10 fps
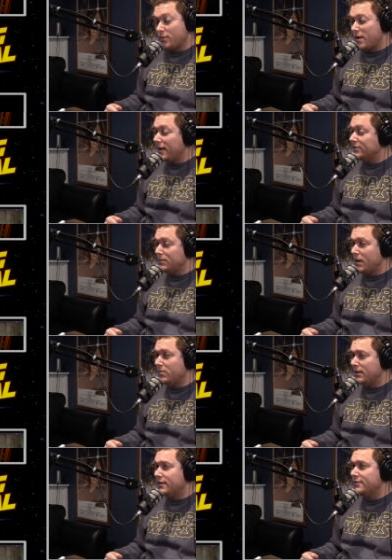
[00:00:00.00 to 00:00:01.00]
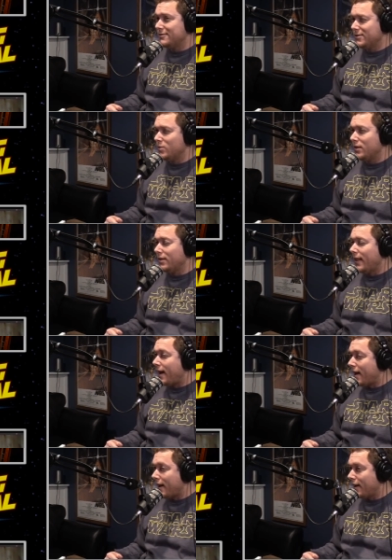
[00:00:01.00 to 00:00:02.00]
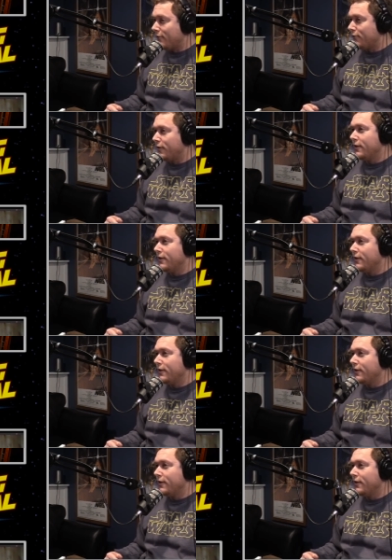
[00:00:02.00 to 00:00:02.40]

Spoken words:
We're actually probably going to do a live